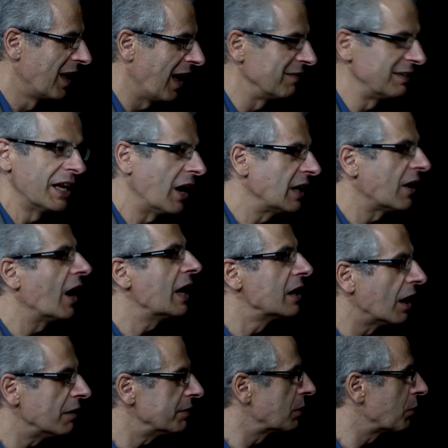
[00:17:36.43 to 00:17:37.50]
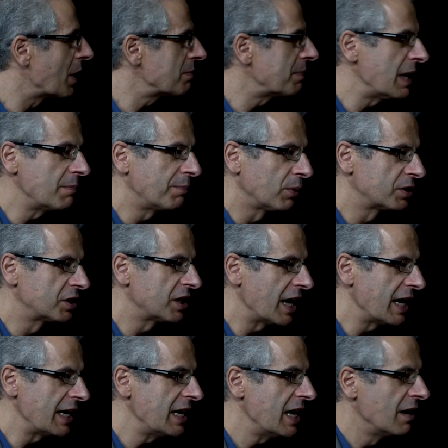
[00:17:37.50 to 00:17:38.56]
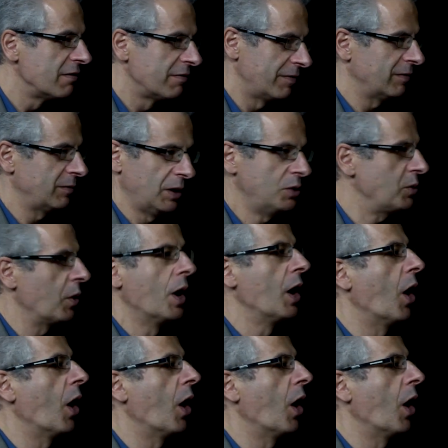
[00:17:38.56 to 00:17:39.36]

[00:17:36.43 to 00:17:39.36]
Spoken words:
I mean, I love it when people say, you know,